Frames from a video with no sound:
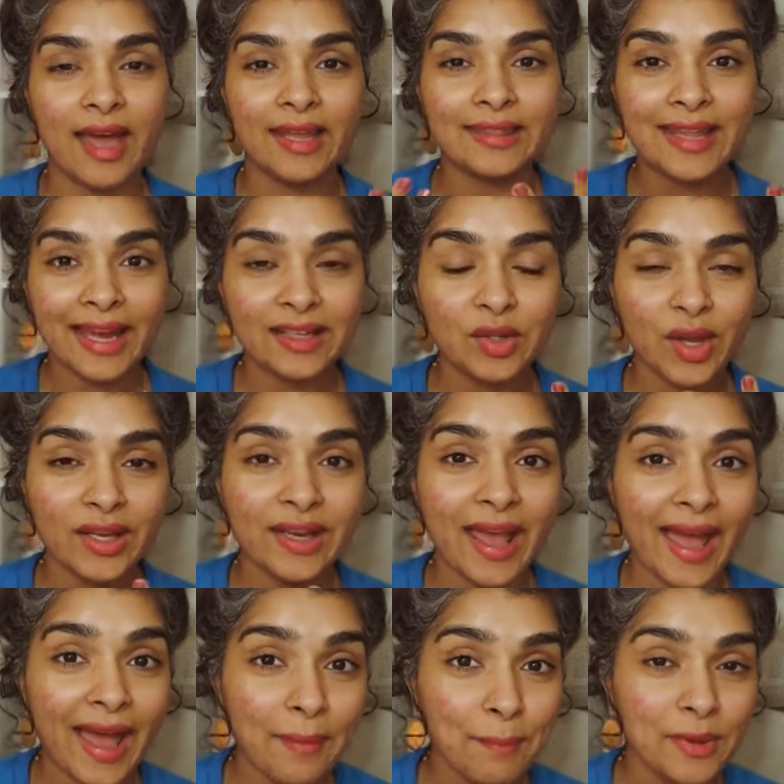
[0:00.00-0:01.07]
and that can
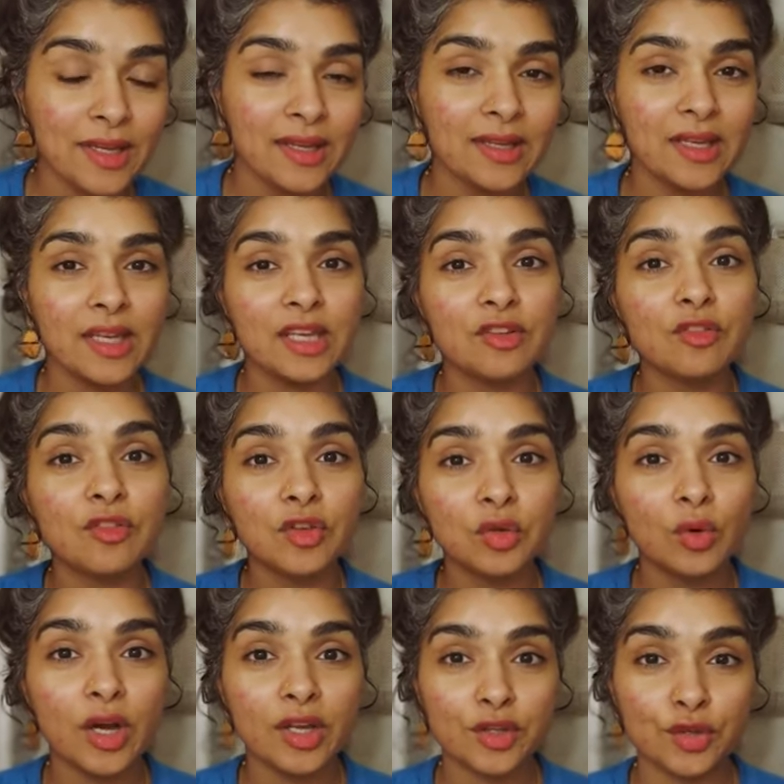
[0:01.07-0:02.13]
happen if
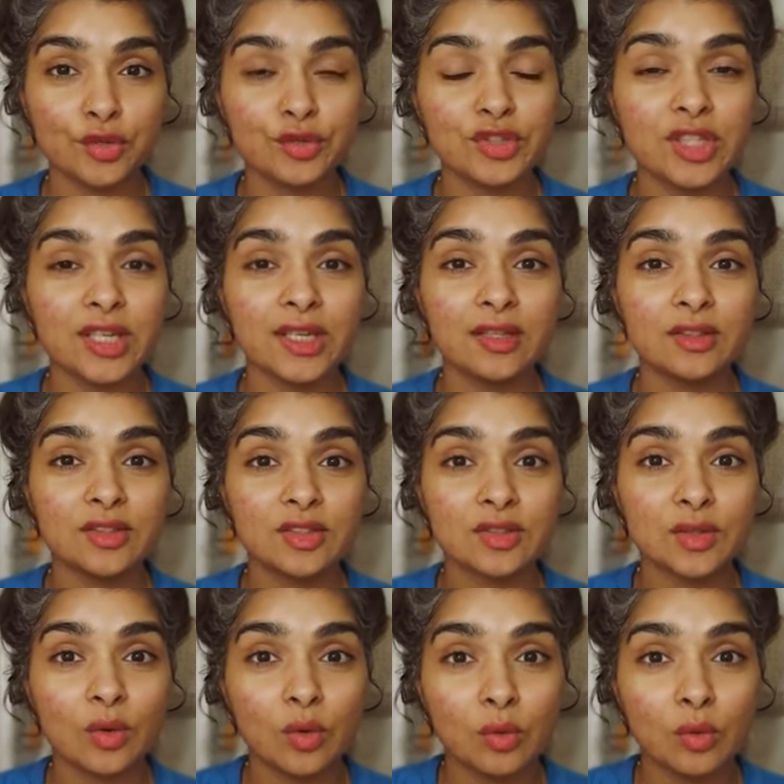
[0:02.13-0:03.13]
you are using so